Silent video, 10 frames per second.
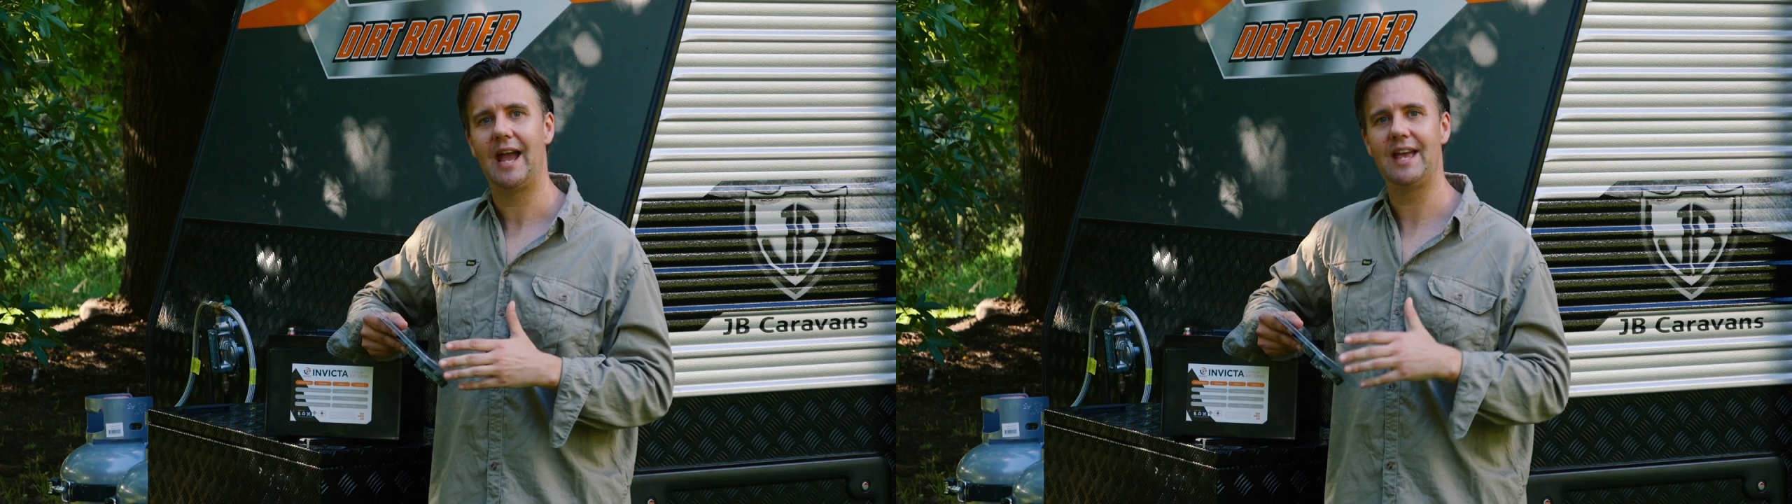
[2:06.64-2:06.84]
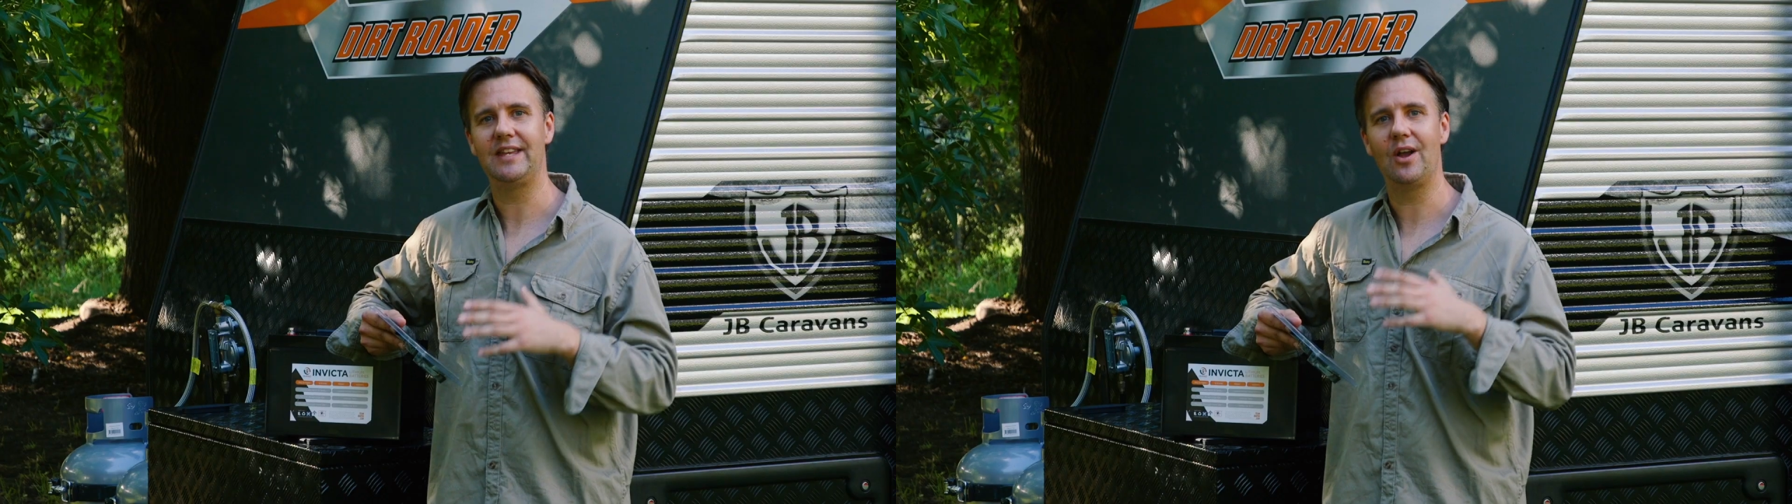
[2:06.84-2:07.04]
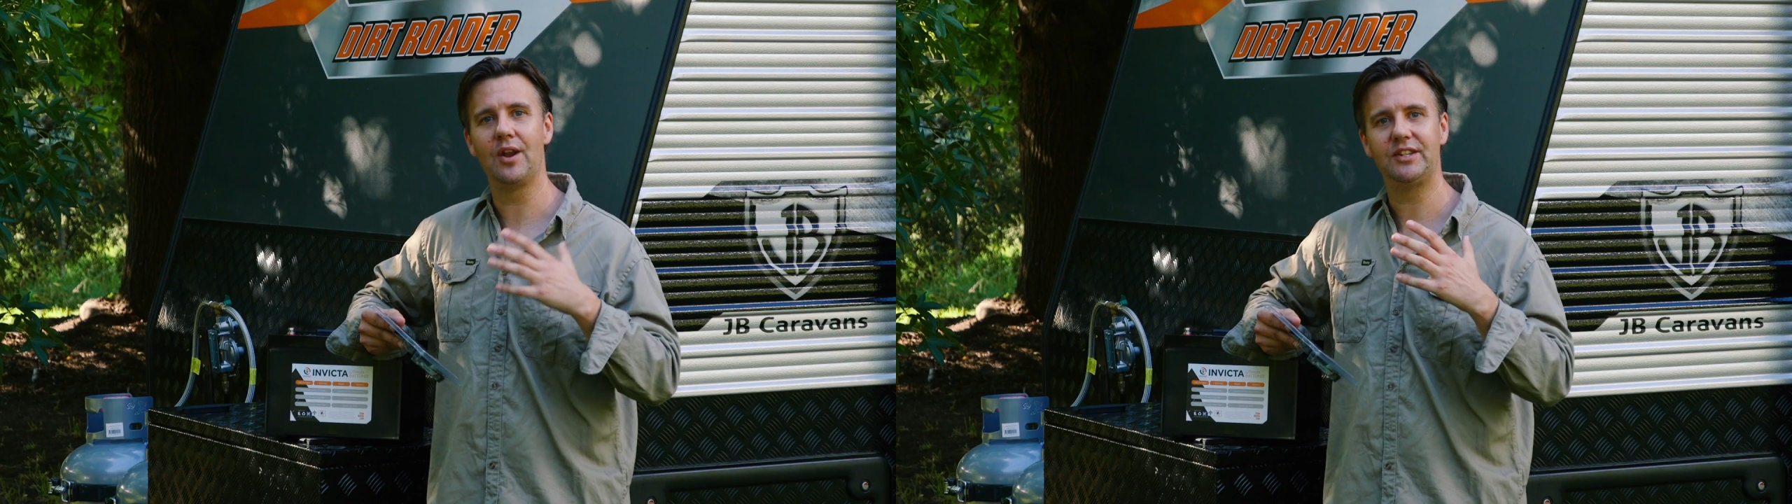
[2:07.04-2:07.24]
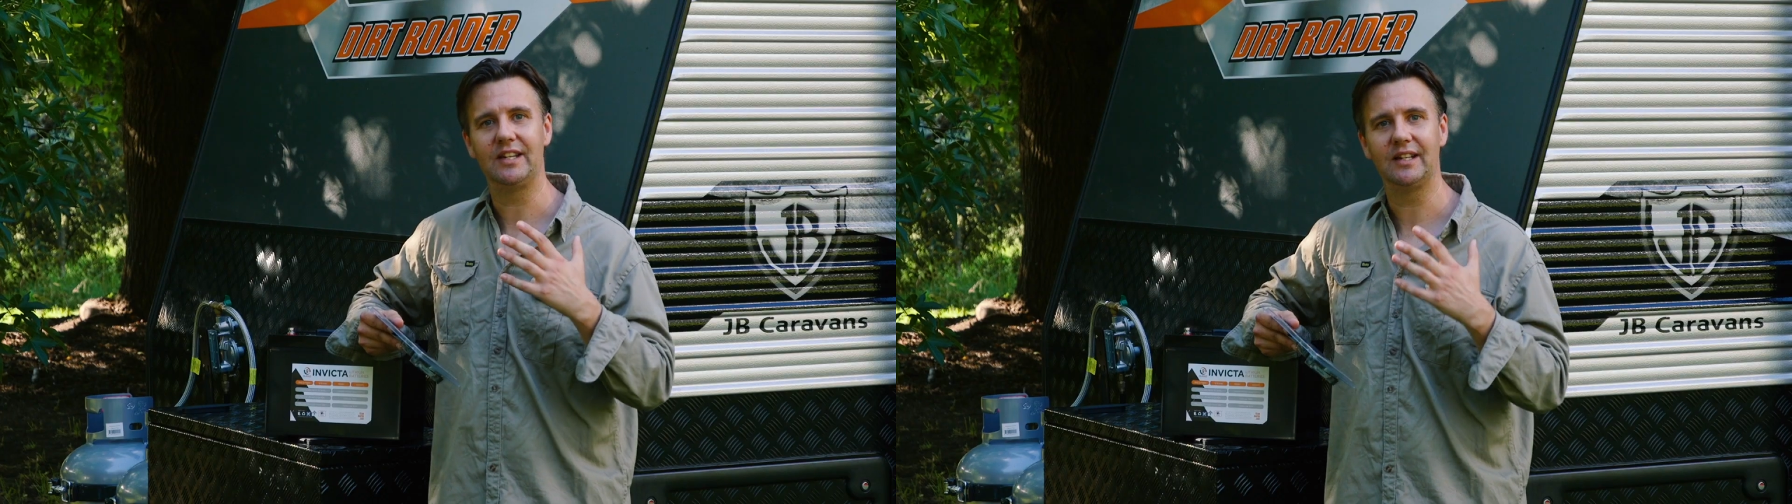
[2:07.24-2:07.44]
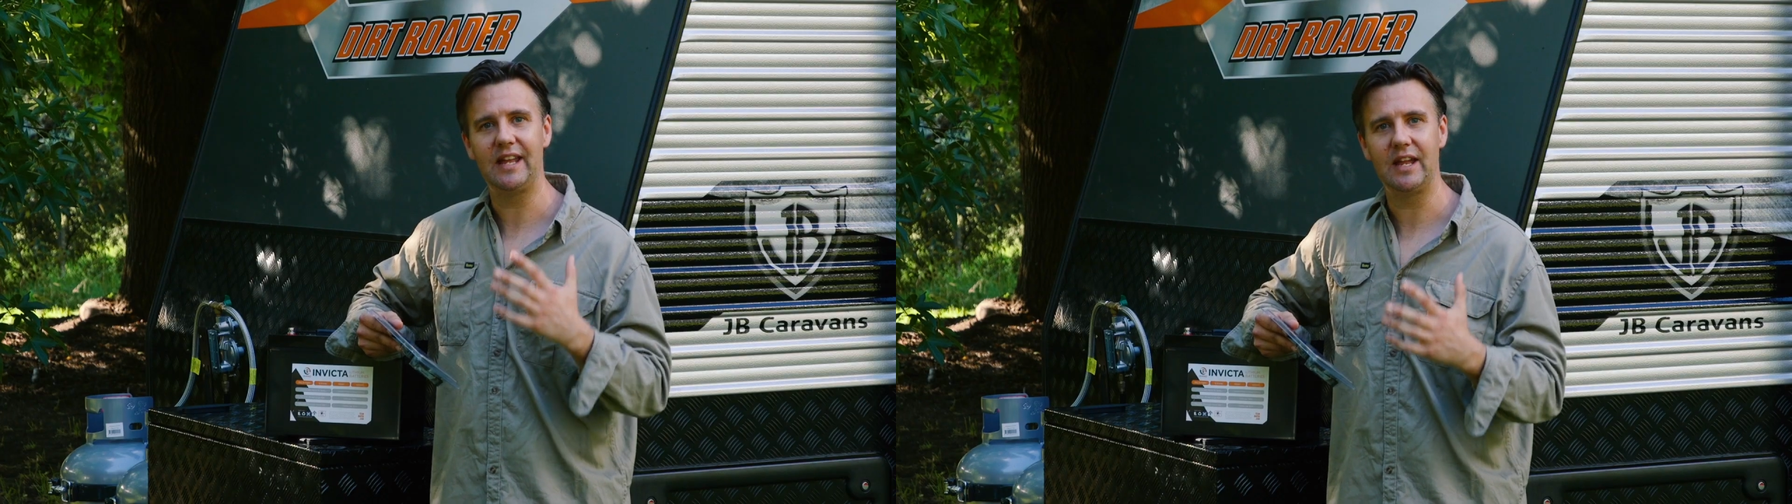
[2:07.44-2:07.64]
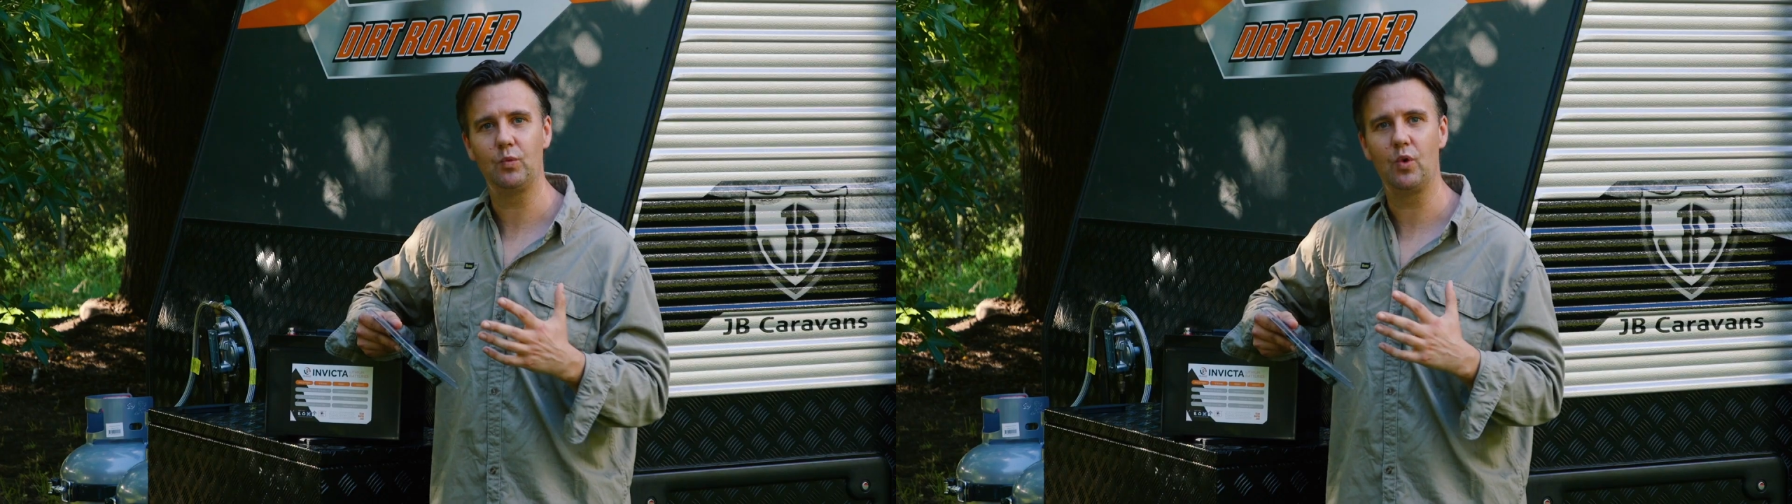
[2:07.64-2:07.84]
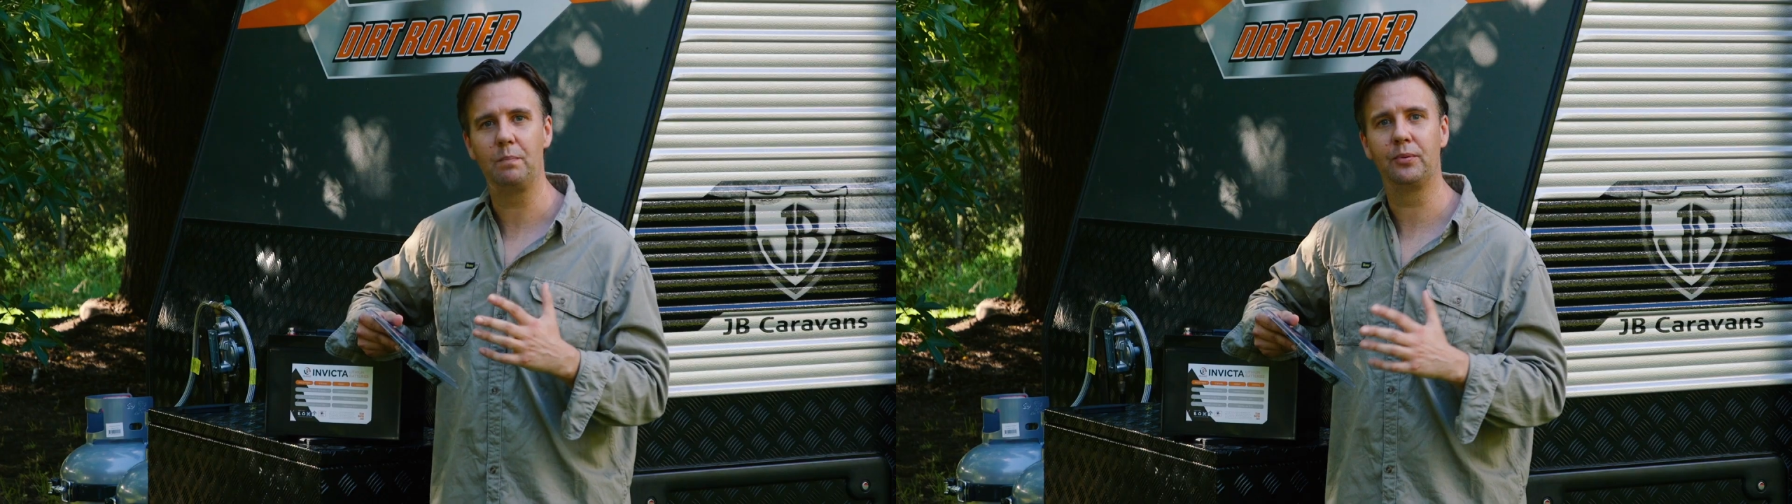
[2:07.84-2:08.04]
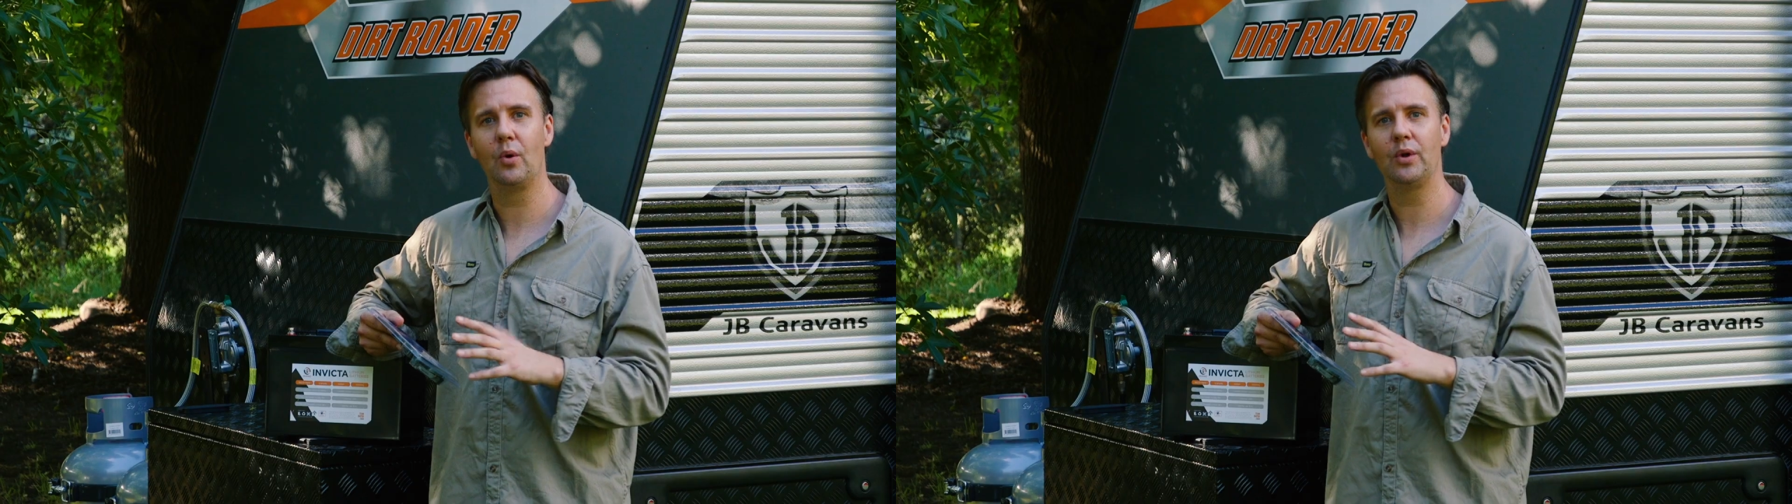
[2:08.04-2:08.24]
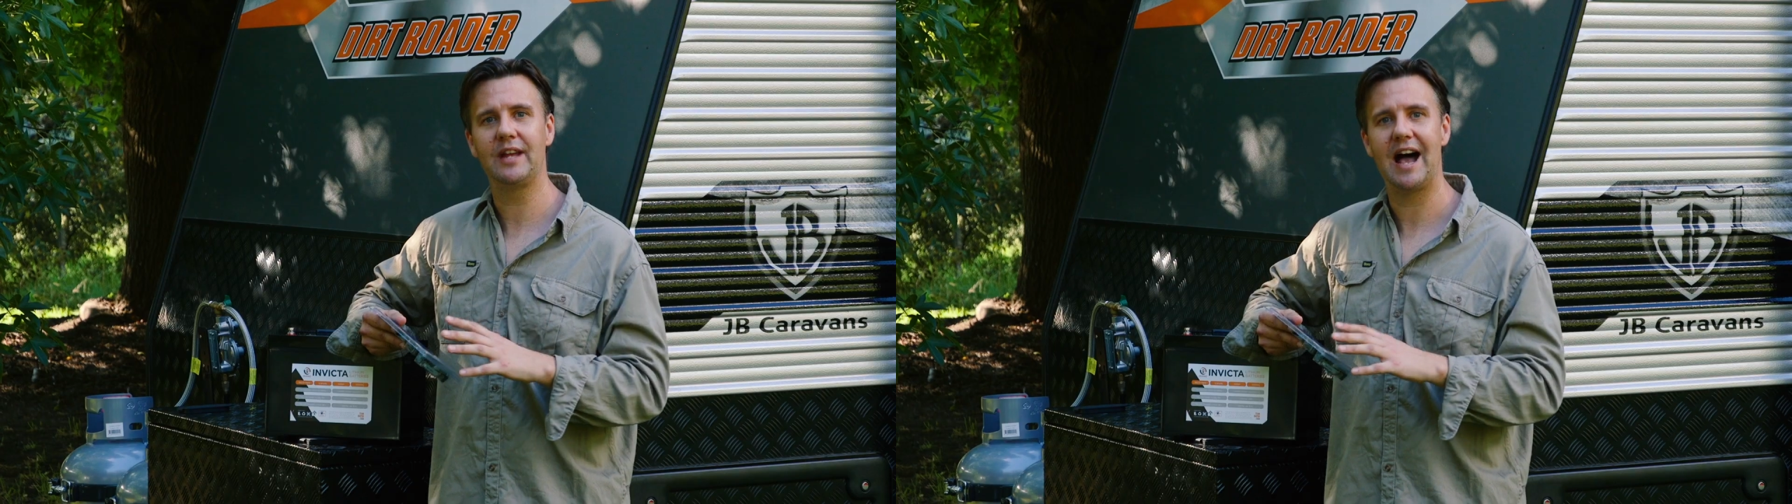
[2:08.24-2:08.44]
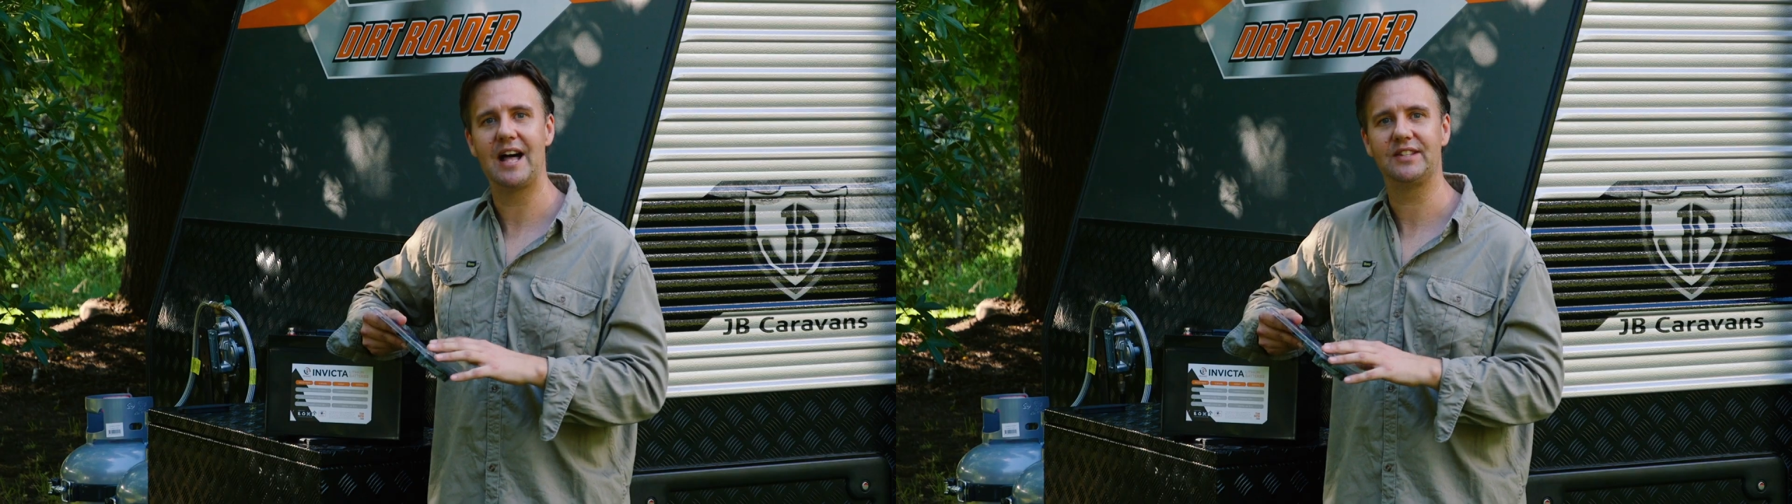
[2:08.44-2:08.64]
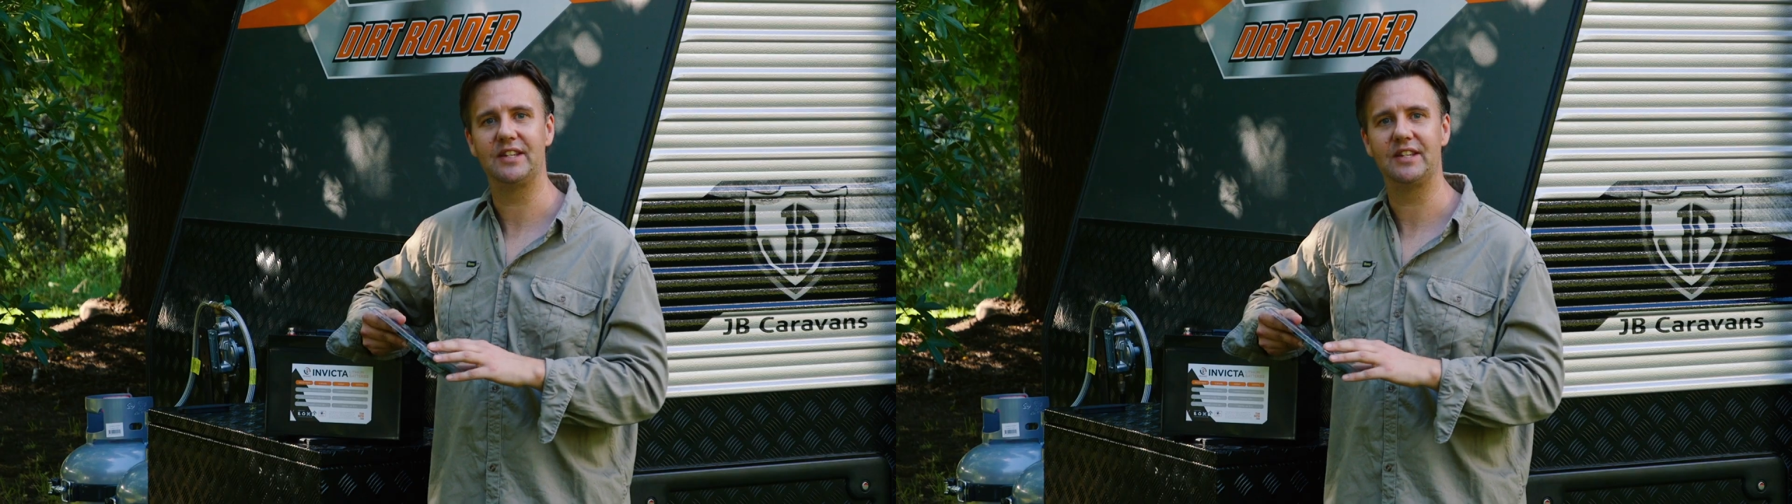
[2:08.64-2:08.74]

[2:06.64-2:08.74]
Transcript: and the Odyssey link will broadcast